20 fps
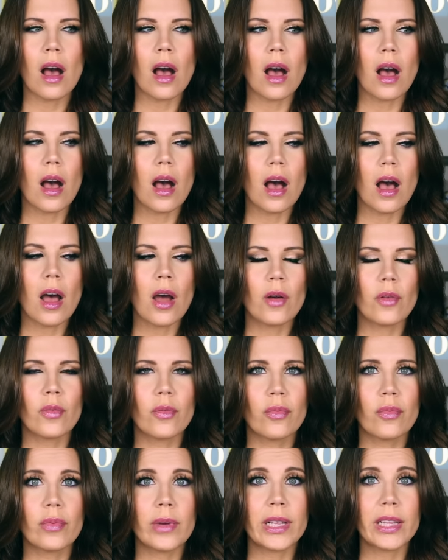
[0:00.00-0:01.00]
Uh,
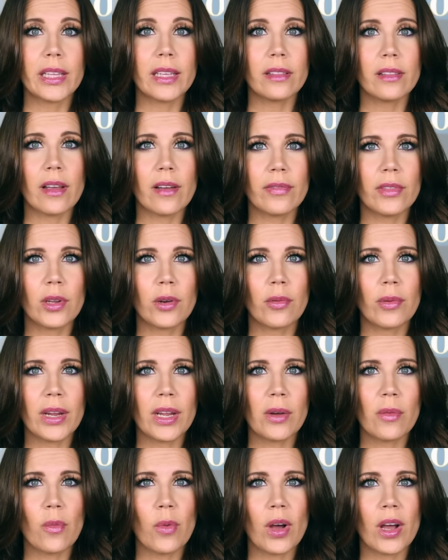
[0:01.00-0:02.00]
really love the
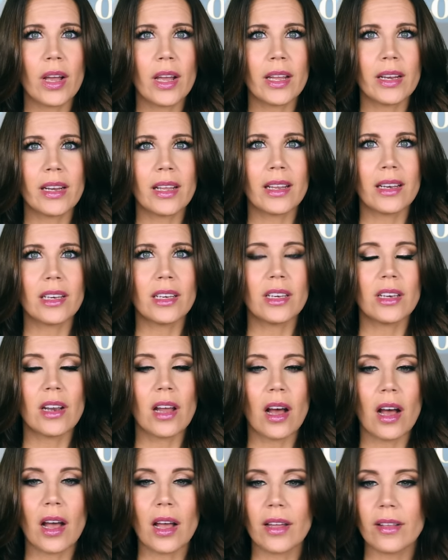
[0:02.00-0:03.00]
green one,
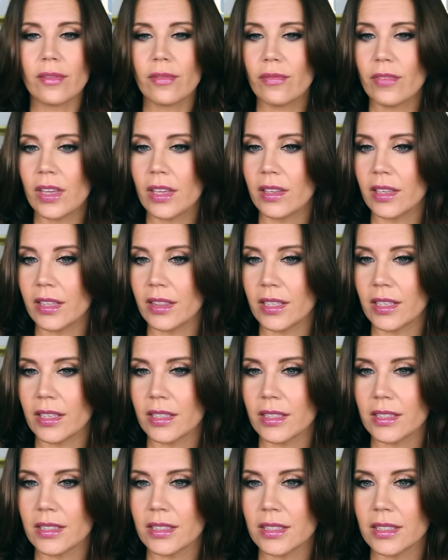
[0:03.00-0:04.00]
not feeling
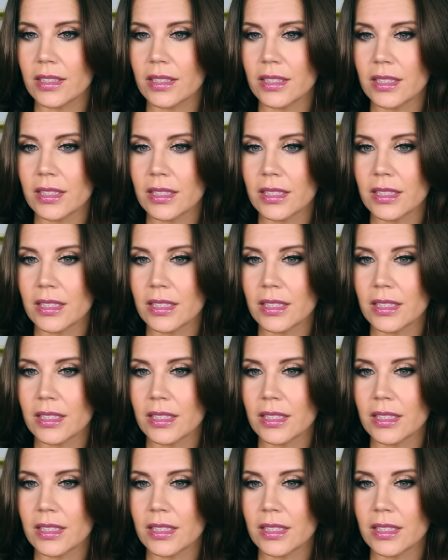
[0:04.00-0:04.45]
this.